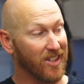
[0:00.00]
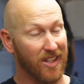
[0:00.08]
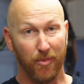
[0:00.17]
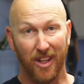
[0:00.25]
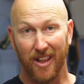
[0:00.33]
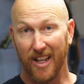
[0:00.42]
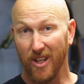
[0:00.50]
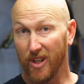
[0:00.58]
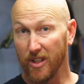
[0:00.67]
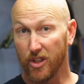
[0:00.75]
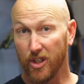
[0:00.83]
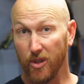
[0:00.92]
something that you
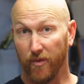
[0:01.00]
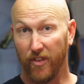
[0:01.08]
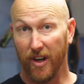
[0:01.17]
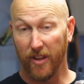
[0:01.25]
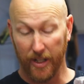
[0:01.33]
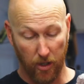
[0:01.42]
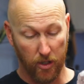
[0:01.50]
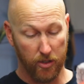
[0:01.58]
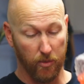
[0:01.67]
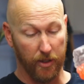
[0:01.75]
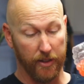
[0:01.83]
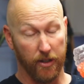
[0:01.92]
can shoot fairly close
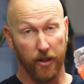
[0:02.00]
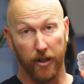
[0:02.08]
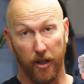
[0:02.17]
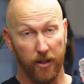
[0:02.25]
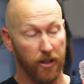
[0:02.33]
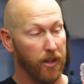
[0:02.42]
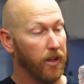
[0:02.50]
when I turn it on,